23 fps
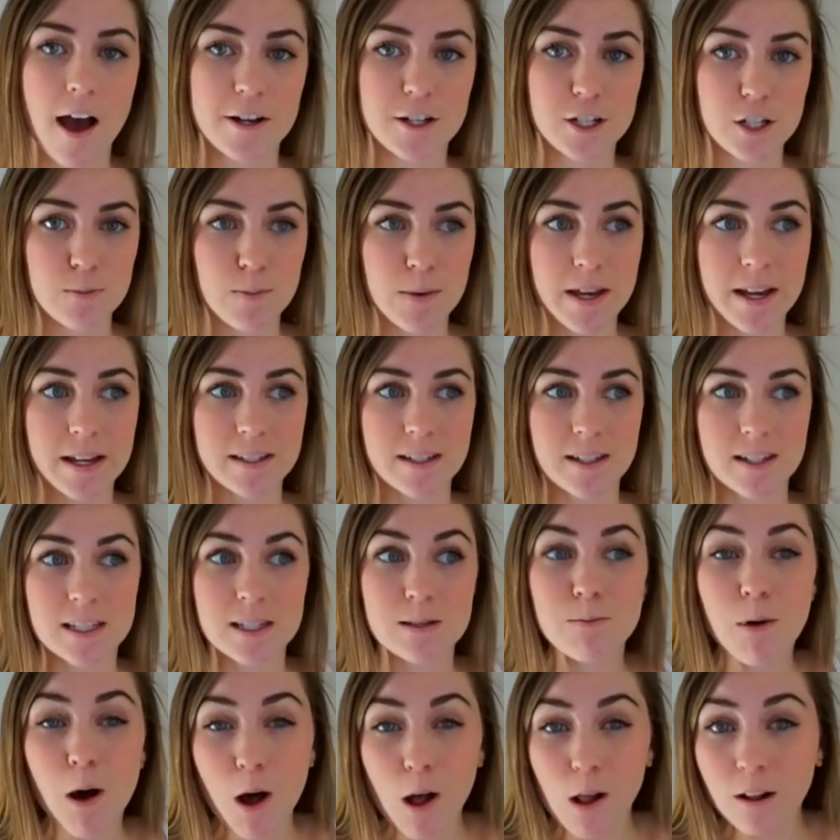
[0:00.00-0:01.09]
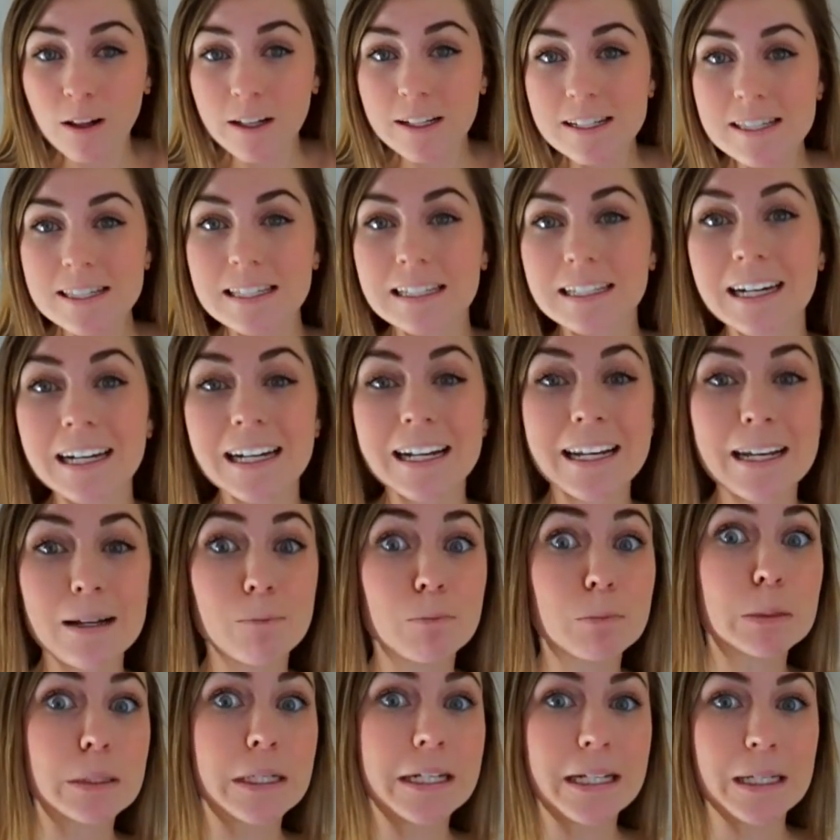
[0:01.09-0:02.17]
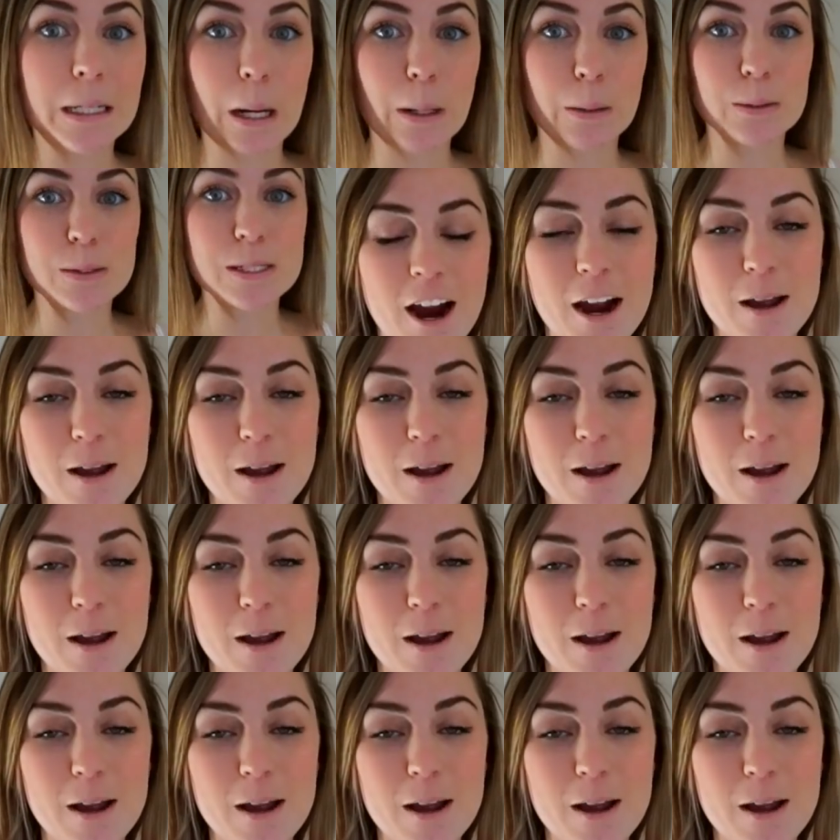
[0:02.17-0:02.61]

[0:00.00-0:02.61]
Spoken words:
just because a small is cutting it pretty close.